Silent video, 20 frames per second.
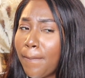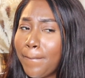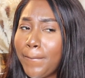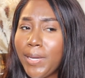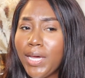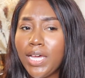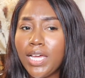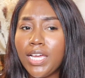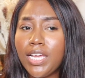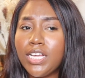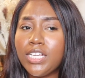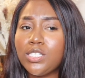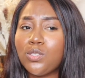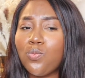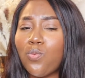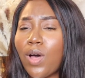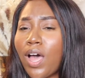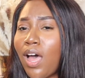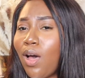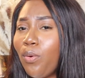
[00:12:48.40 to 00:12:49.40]
Because
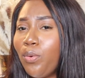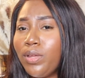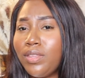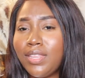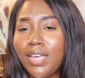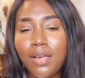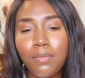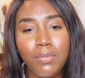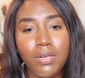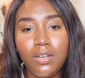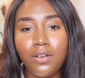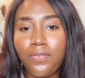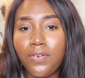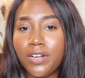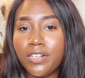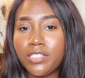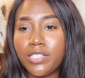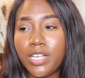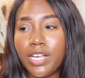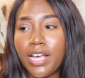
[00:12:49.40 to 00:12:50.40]
why would that be the
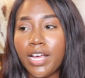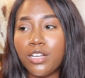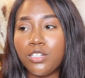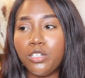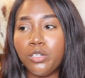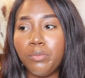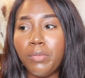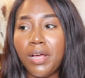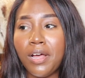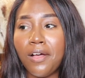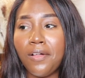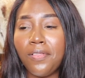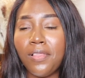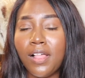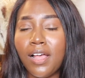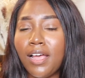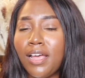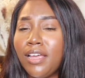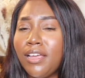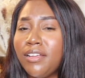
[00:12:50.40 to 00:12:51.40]
first thing out your mouth?
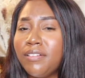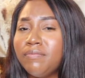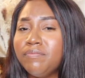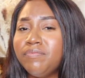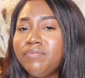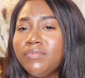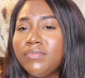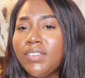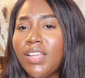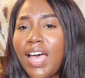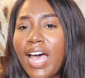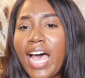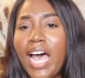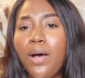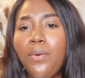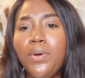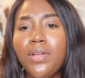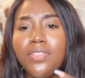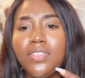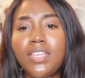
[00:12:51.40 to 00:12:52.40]
Like,
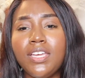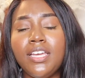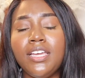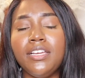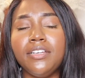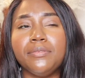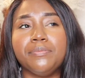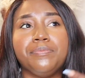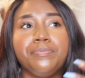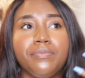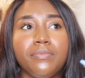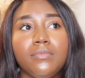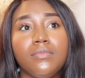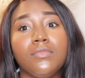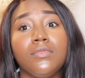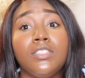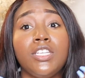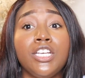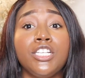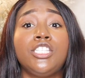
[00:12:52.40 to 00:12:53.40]
I would think,
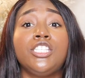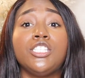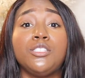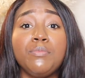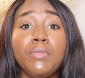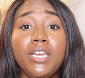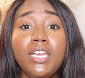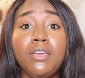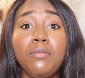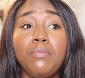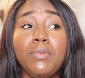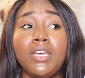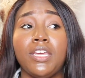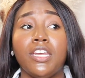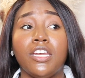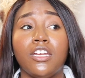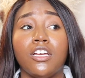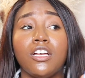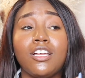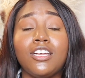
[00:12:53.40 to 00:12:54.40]
this is me
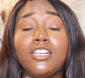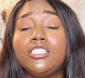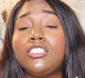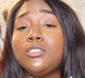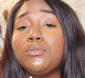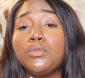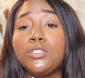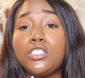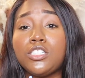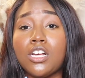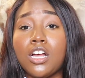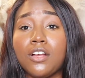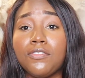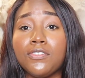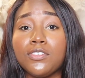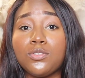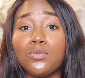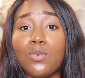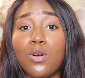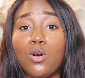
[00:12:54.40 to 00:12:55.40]
being in a customer
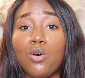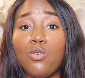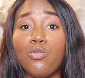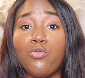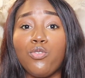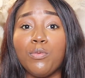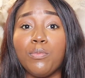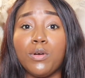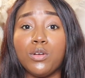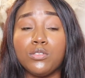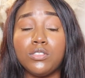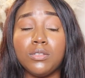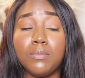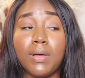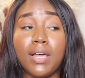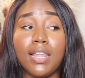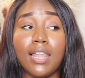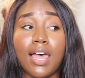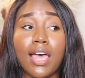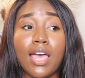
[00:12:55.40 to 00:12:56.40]
service role for most of
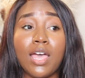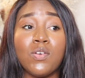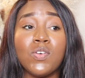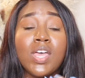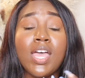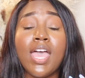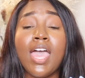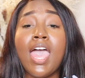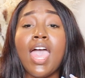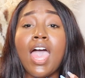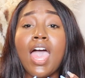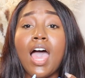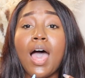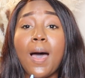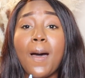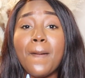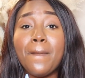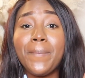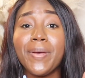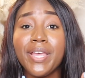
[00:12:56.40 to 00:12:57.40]
my life,
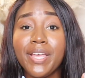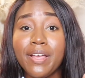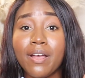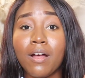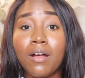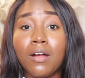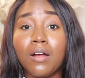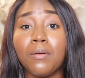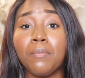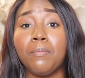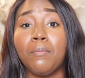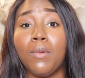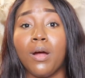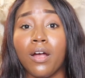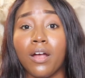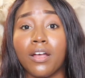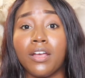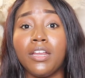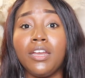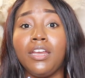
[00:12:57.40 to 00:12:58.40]
PR,
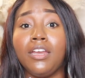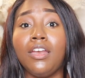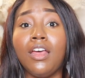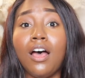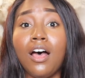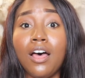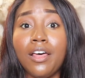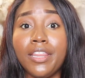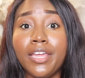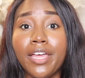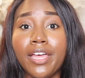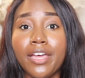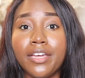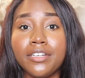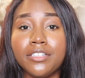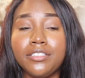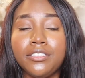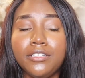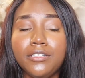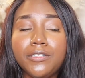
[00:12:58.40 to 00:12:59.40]
marketing, all that
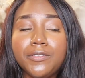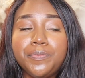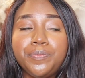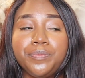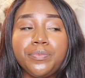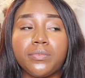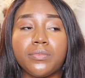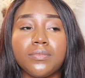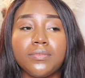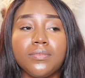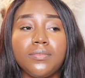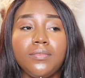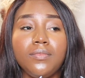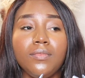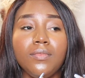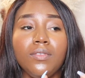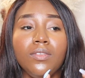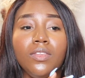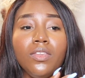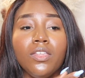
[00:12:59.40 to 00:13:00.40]
kind of stuff.
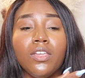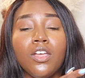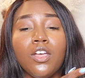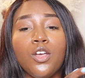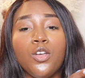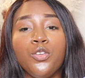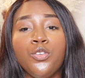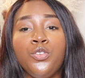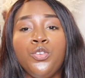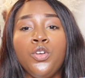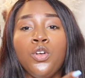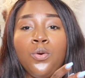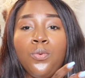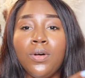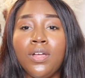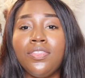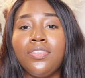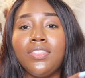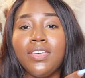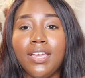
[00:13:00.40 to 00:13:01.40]
You
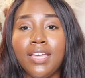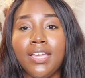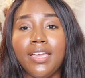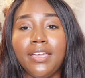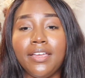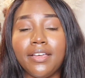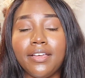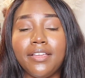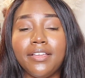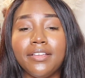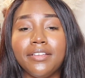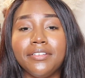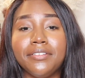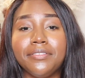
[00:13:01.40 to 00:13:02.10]
would think,